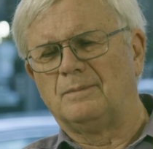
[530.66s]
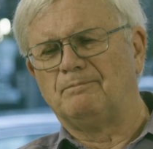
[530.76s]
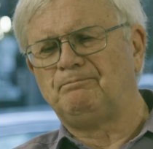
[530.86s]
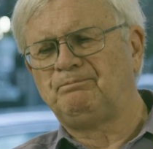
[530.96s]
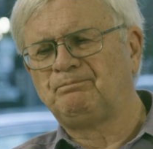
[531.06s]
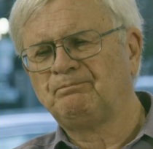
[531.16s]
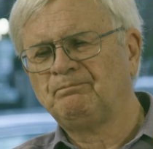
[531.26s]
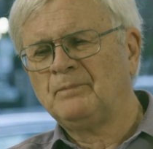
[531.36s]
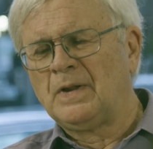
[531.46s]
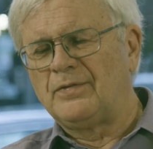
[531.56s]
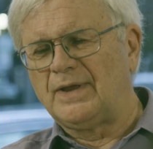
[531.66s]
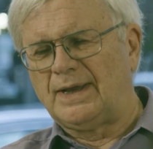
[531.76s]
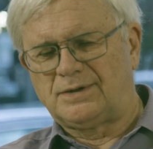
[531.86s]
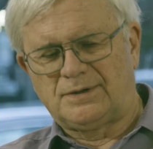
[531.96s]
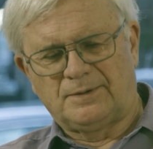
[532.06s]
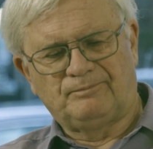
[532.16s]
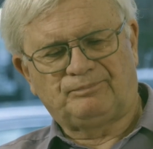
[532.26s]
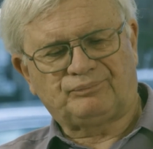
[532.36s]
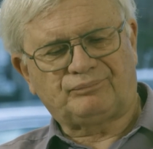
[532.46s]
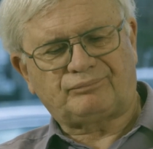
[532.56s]
them that
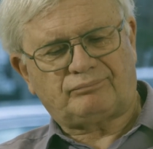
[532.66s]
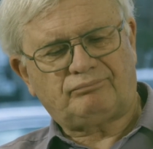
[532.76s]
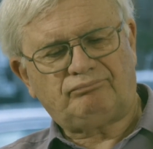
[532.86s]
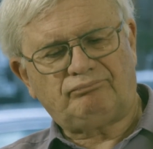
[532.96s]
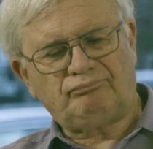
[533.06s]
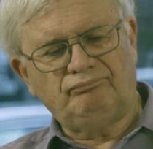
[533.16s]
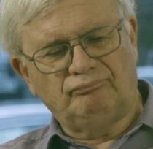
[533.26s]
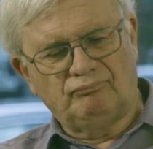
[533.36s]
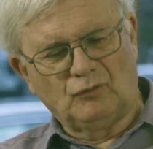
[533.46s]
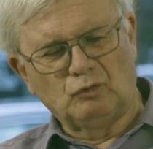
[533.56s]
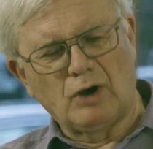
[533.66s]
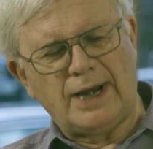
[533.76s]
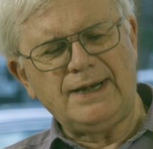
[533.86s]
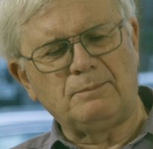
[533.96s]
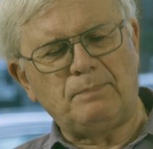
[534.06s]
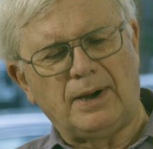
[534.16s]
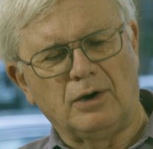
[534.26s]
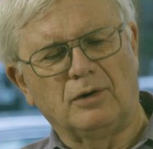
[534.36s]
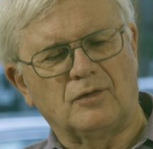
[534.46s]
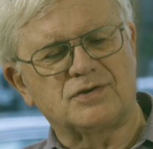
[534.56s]
writing
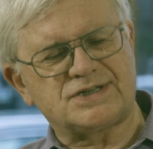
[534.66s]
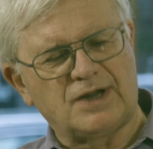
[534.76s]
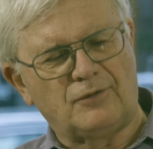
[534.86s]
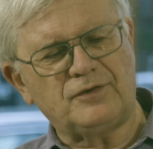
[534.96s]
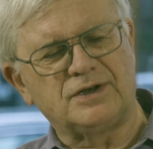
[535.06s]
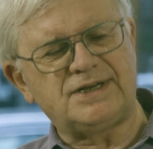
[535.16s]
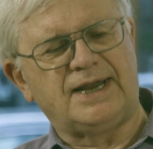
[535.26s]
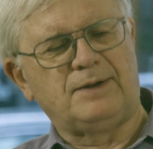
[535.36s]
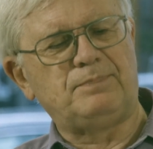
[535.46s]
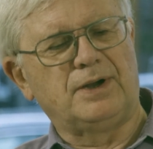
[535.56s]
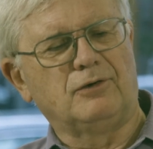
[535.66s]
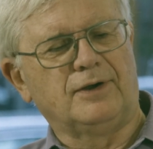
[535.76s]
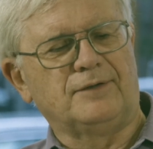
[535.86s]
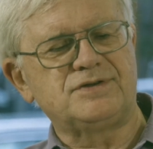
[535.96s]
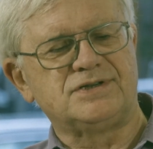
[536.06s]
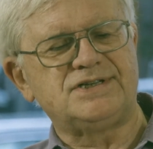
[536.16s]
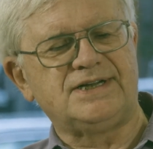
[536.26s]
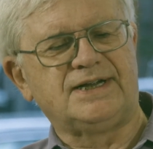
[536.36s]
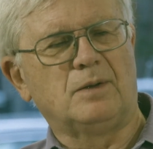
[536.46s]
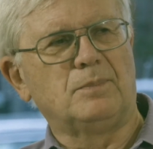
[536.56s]
self-contained paragraphs and
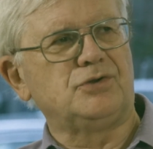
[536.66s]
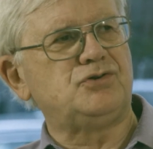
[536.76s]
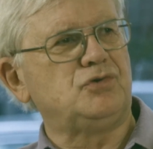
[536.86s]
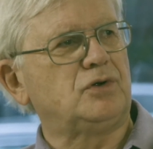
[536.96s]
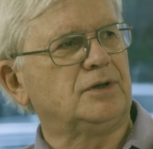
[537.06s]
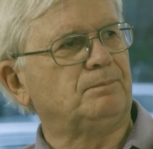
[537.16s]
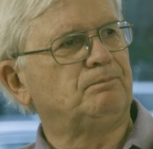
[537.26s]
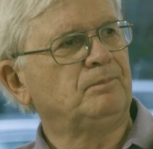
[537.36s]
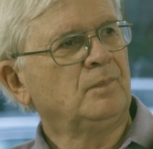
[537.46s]
seeing how much you can